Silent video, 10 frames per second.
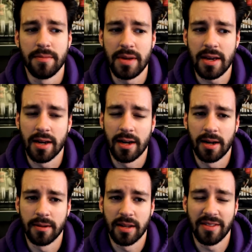Be,
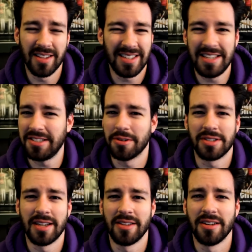uh, and that's easier
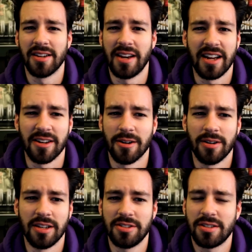said than done, I know,
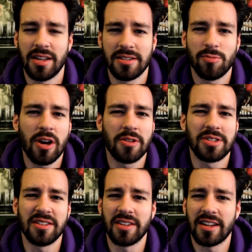and it just, it's one of those
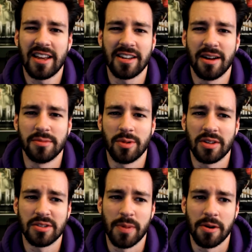things that kind of comes with
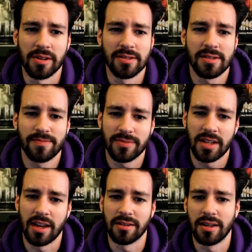experience
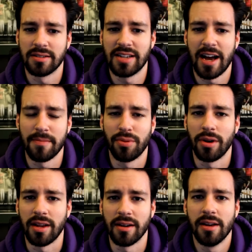and, and time
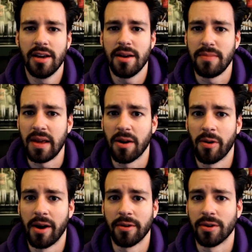put in being
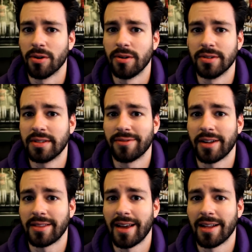around a girl and stuff
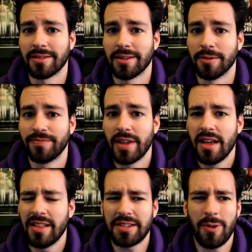like that, so
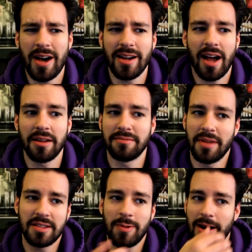that's why I,
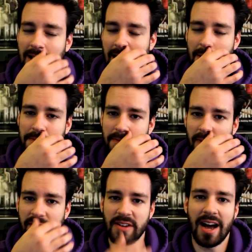that's why a lot
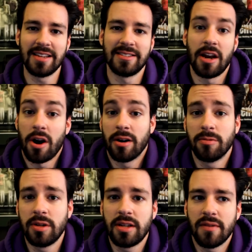of, of guys that are
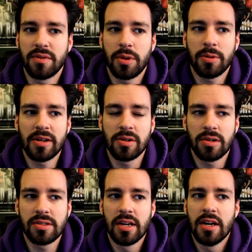really comfortable around
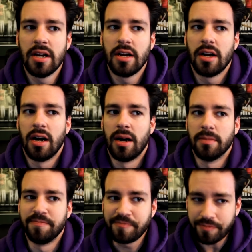girls,
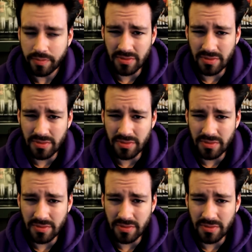um,